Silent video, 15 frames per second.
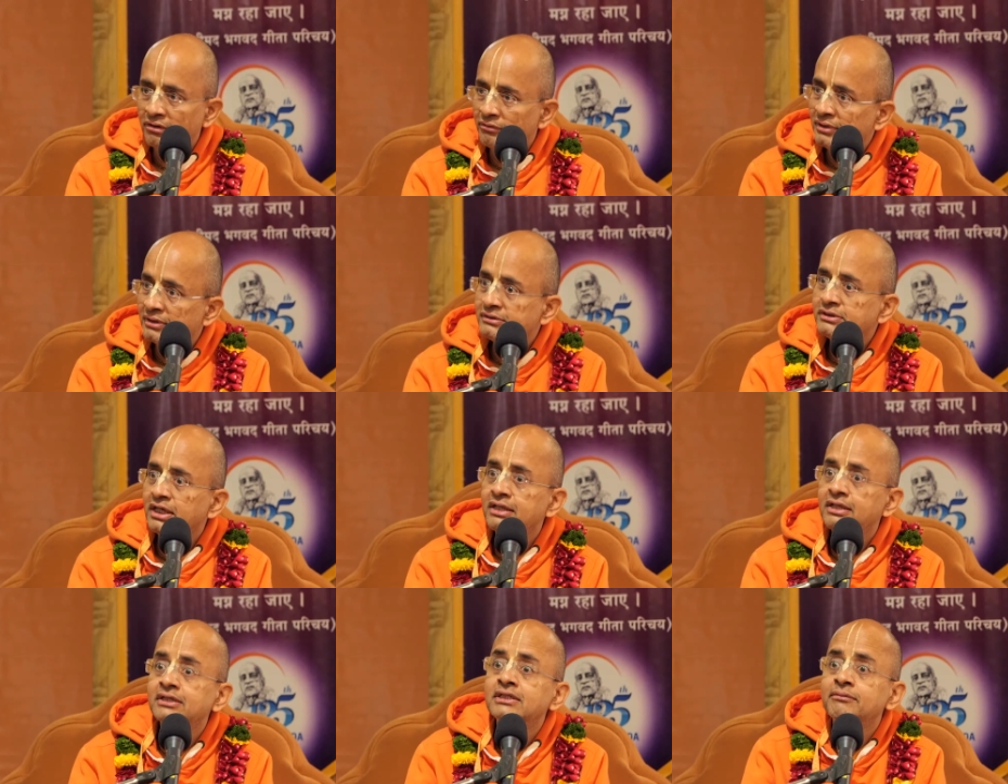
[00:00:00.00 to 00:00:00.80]

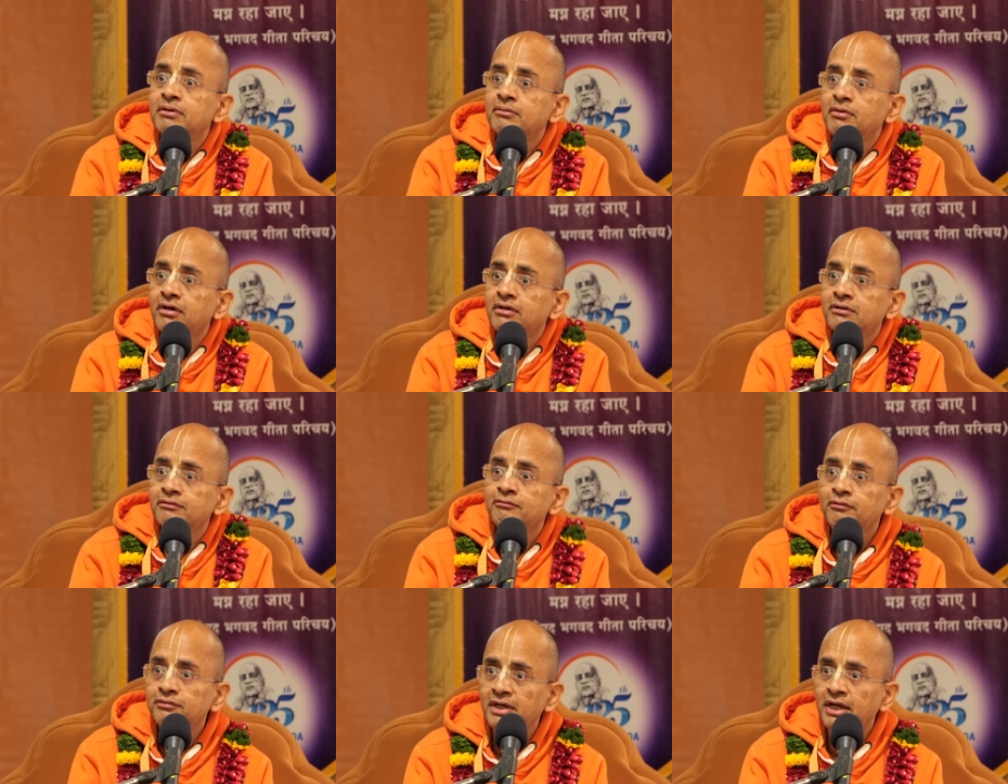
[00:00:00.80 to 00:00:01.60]
mentioned in the Srimad
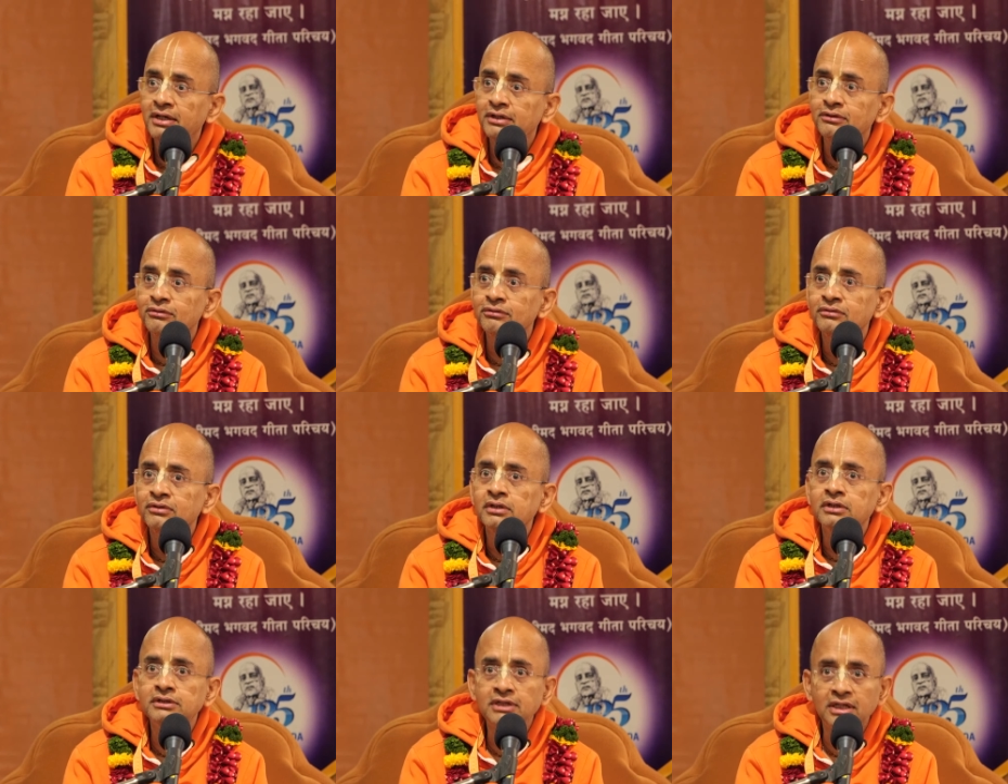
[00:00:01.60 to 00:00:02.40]
Bhagavatam 5th canto.
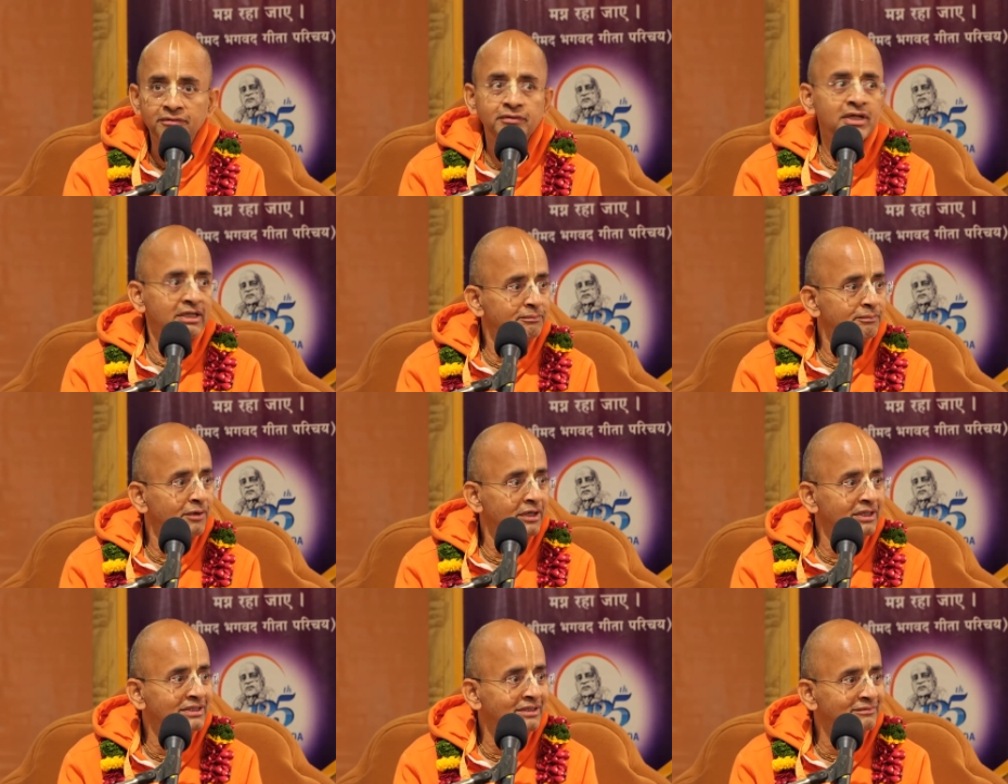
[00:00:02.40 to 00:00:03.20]
Is it a very
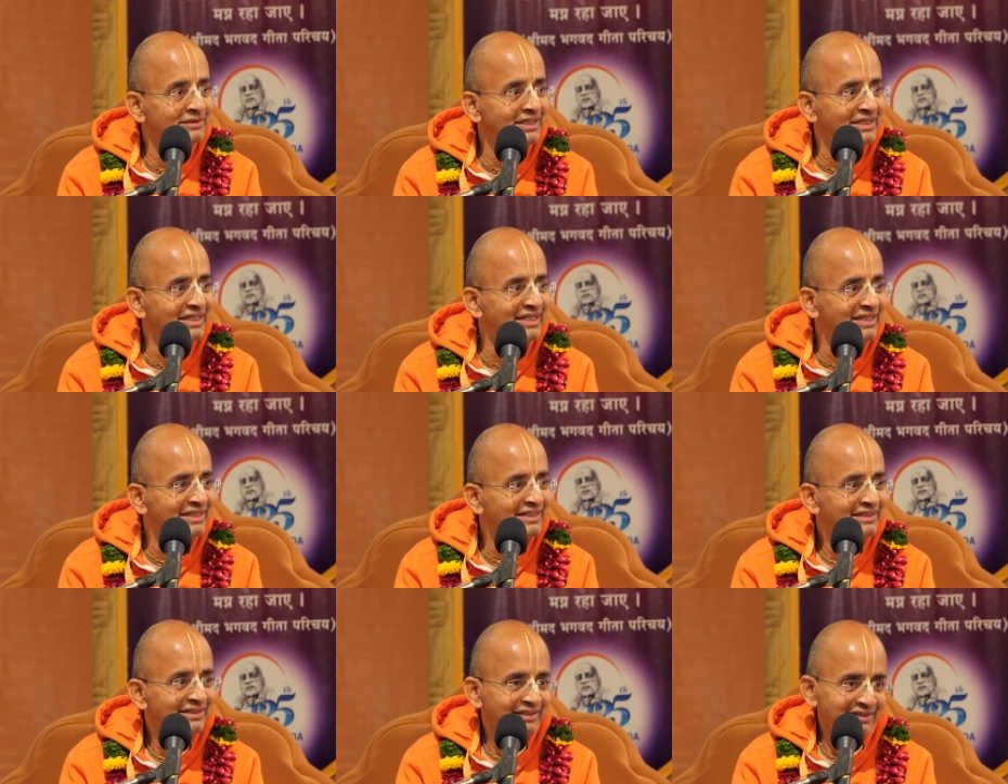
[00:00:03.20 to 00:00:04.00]
important subject?